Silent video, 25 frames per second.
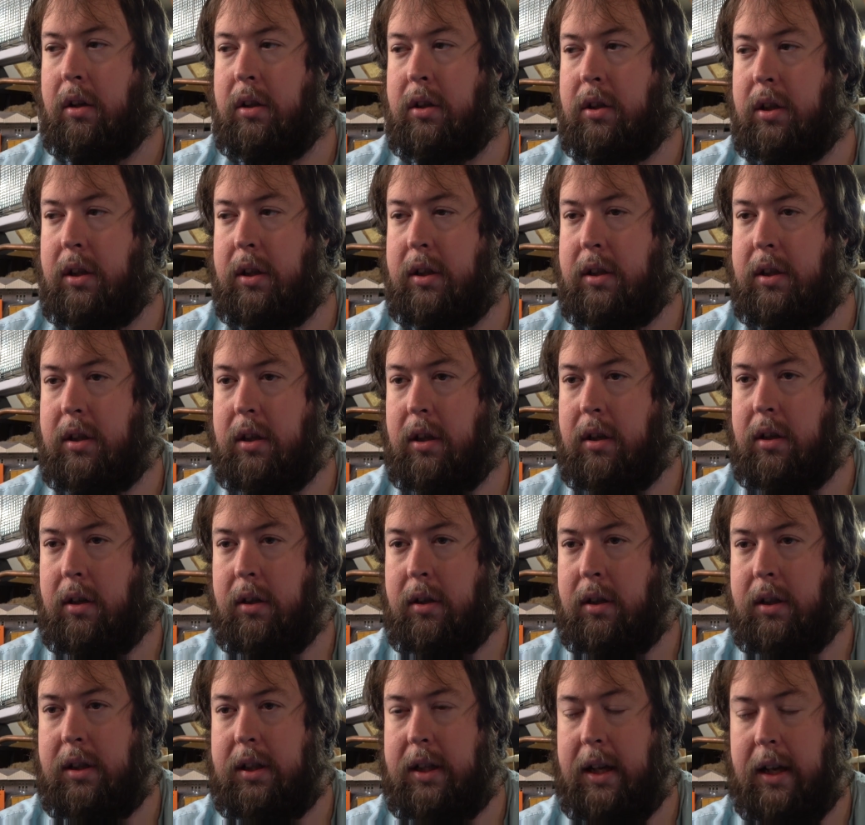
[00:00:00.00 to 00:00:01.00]
just
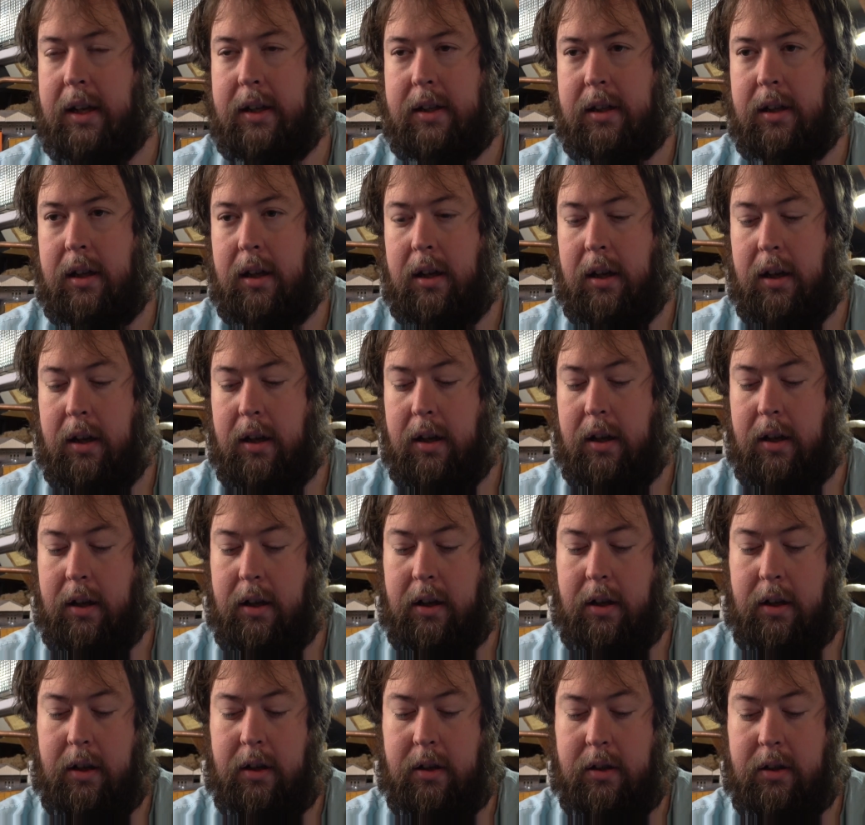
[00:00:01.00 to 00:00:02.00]
contact
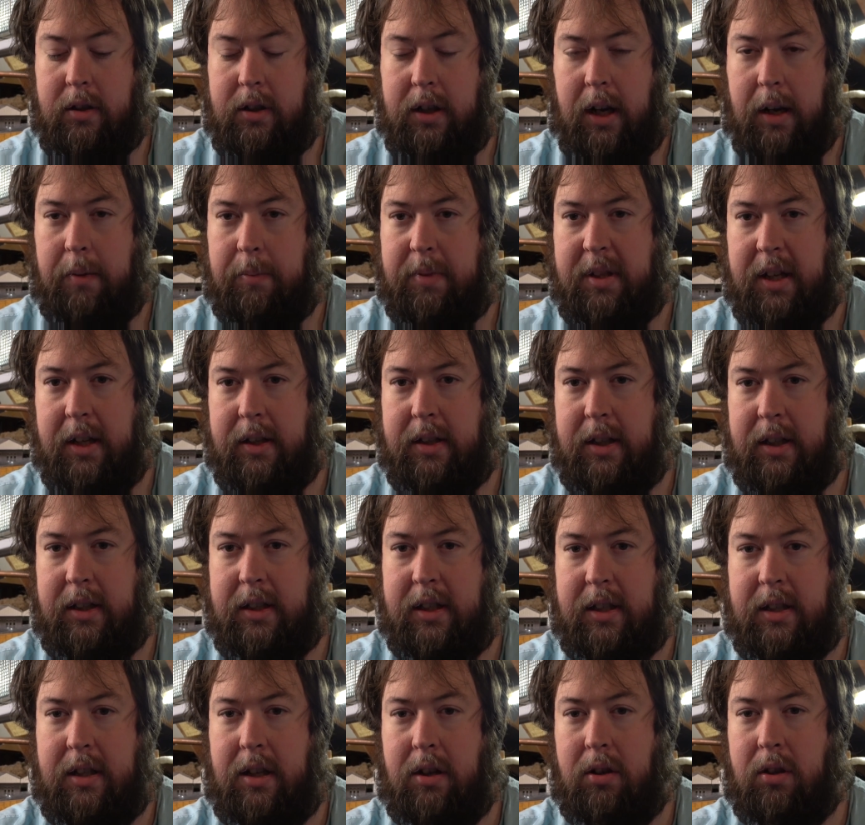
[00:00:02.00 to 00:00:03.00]
James at
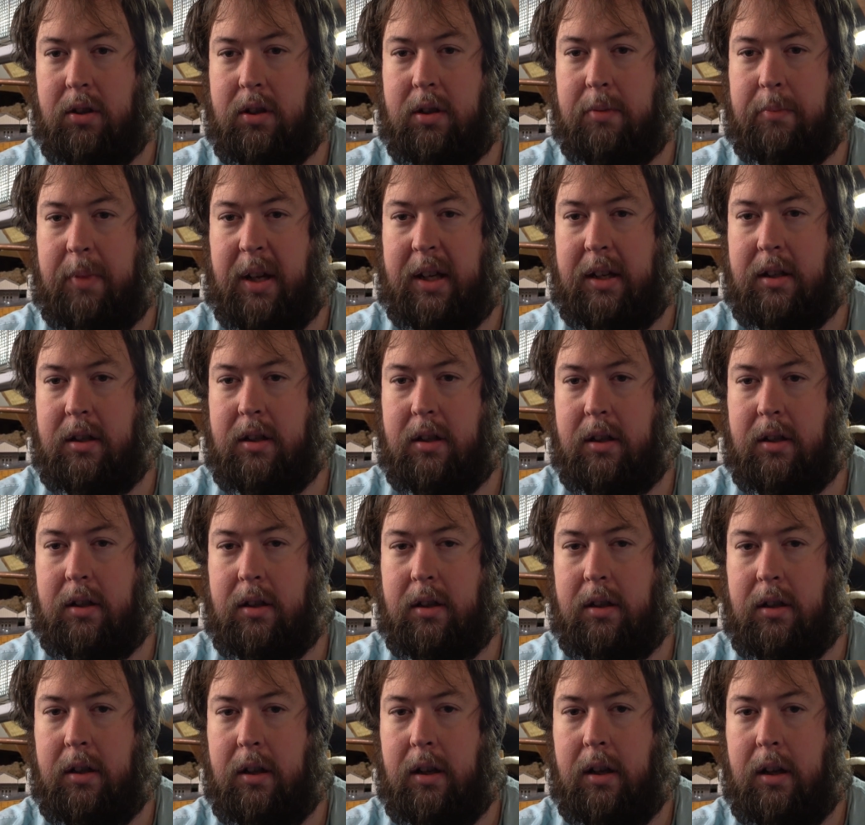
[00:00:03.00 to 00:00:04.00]
DCC
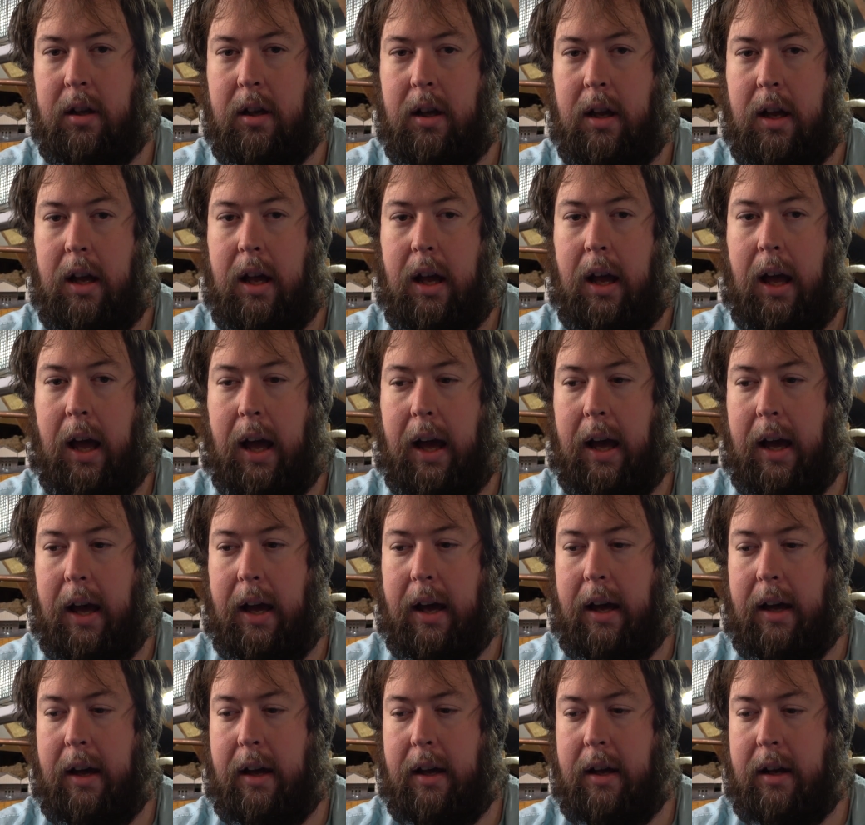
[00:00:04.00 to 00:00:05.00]
Automation,
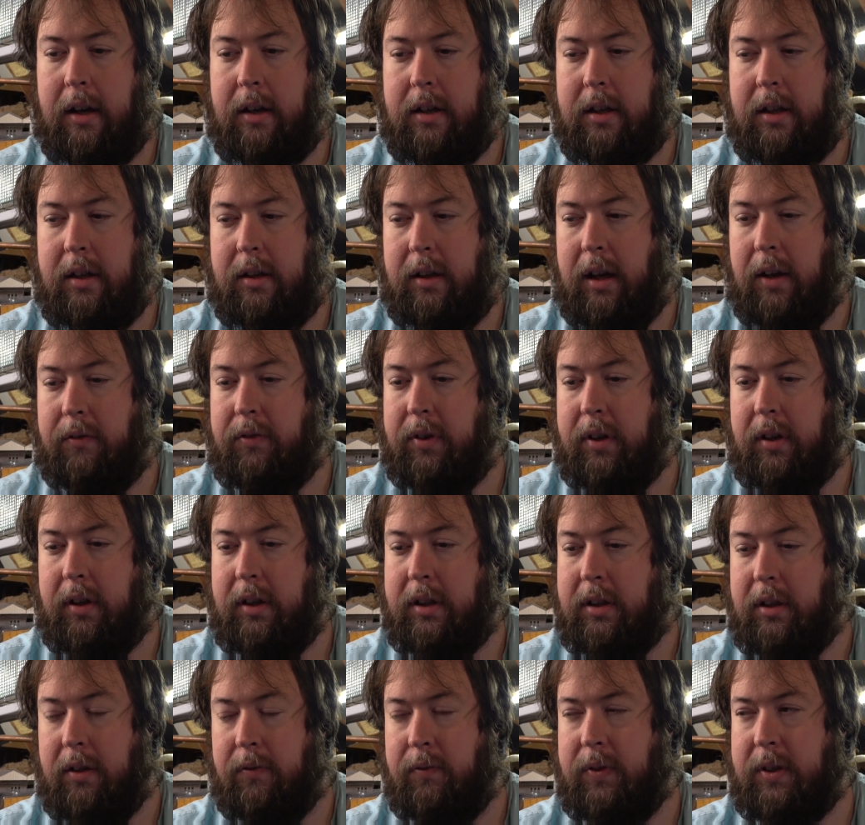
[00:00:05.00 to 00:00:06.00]
and he'll have a
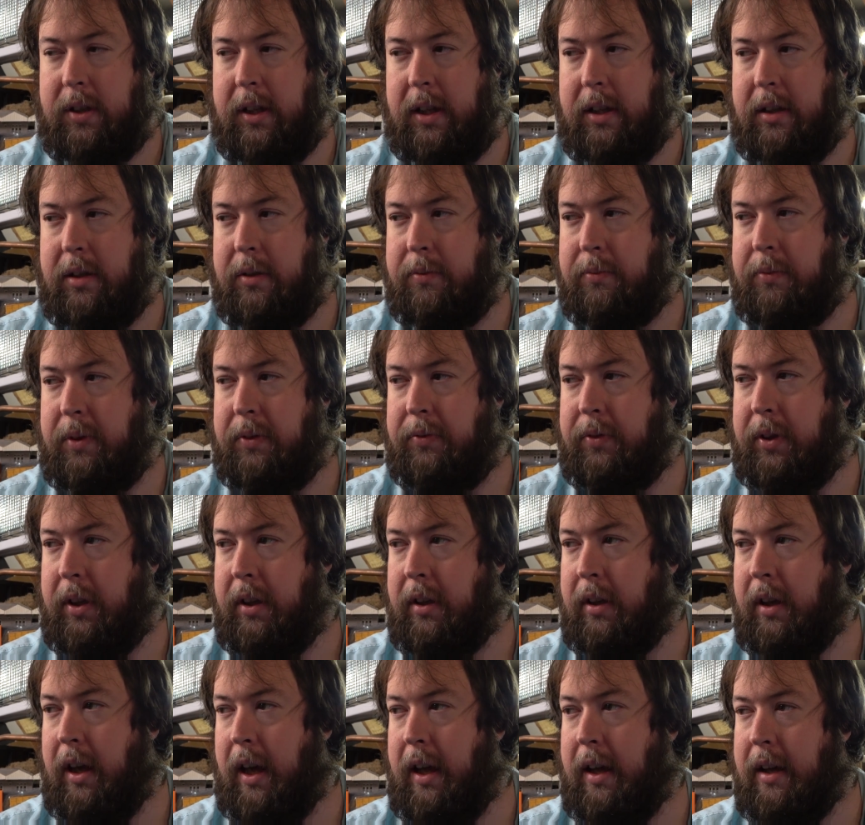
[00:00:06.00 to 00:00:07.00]
nice conversation with
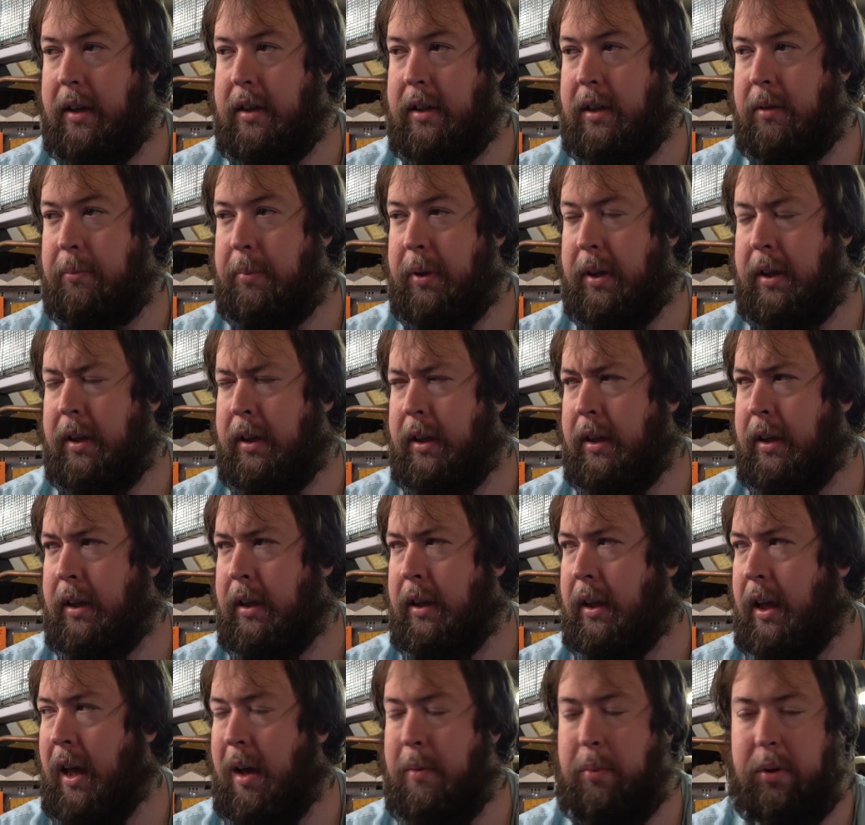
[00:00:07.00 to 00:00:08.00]
you and he'll
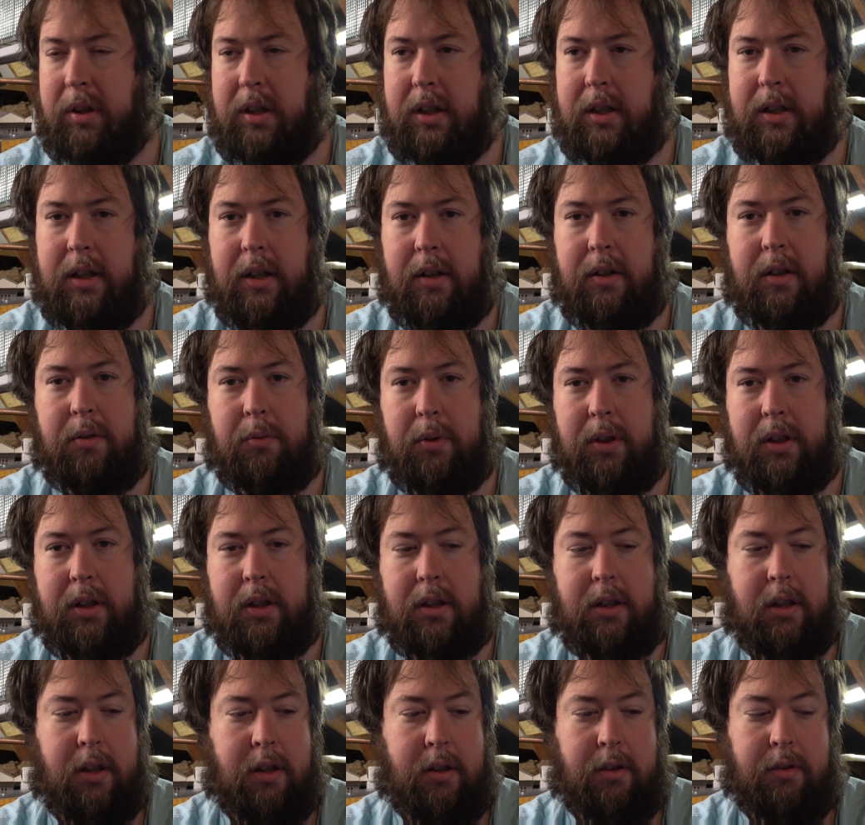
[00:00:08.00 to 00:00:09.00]
be able to tell you what
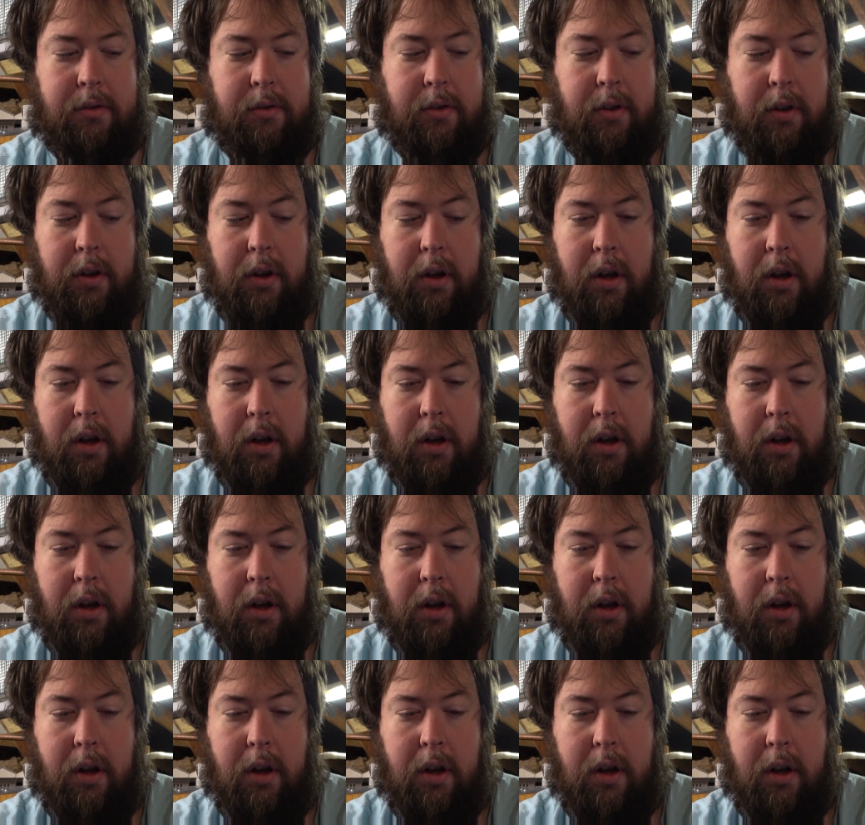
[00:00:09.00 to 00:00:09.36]
to do.